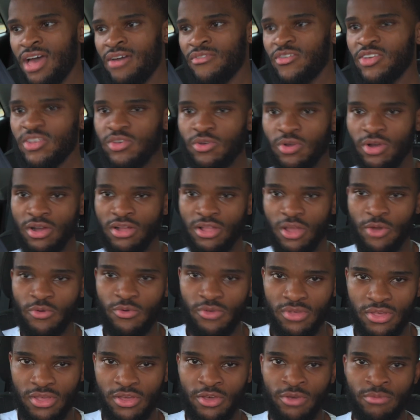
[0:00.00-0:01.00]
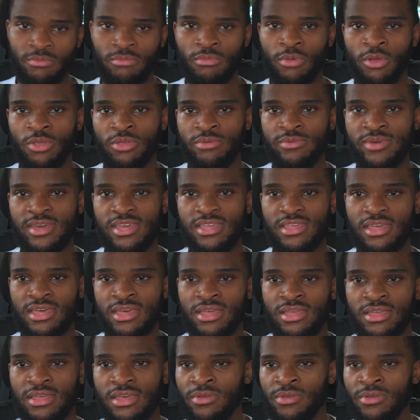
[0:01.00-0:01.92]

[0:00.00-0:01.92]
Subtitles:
and then you close them on the meeting.